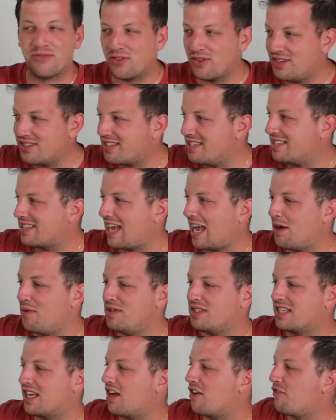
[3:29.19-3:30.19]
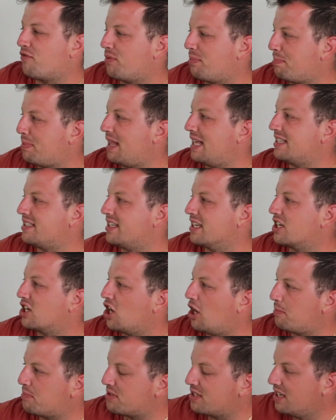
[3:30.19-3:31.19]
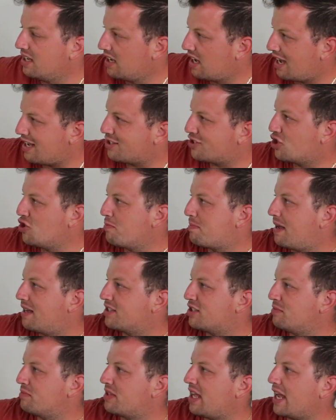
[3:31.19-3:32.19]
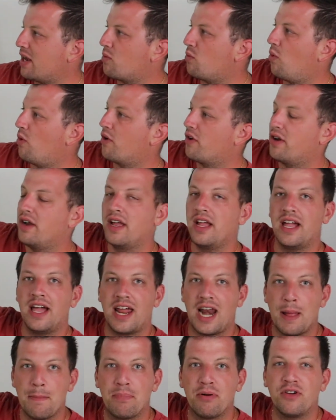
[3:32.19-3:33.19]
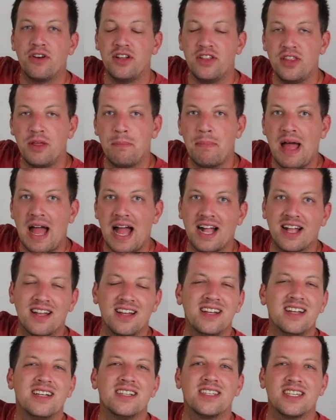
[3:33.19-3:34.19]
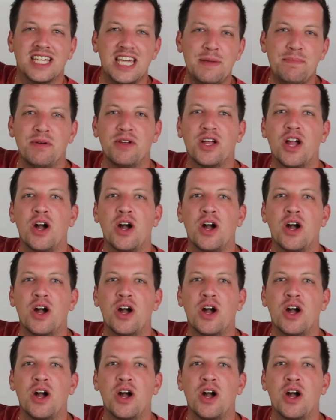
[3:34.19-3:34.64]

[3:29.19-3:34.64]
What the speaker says: for instance, I always have plastic cups. I scoop out some tank water and I put it in the back to keep it